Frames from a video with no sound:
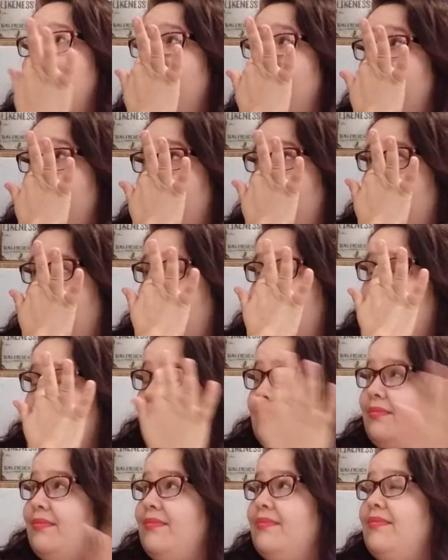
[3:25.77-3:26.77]

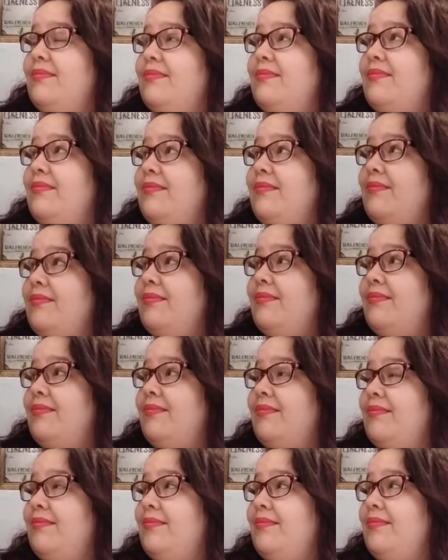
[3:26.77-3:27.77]

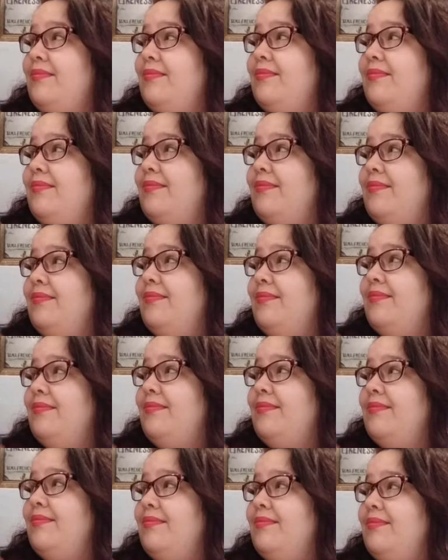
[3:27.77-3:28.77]

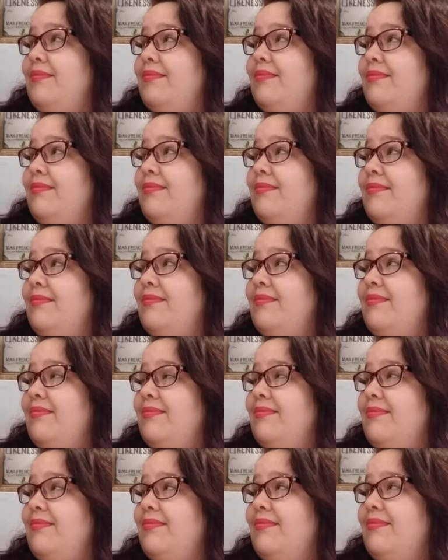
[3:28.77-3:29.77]

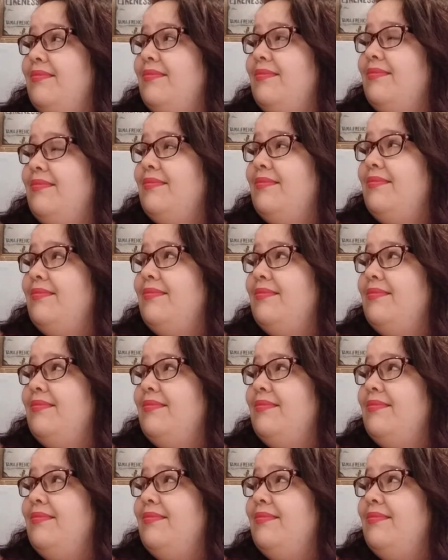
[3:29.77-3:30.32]
This person isn't speaking.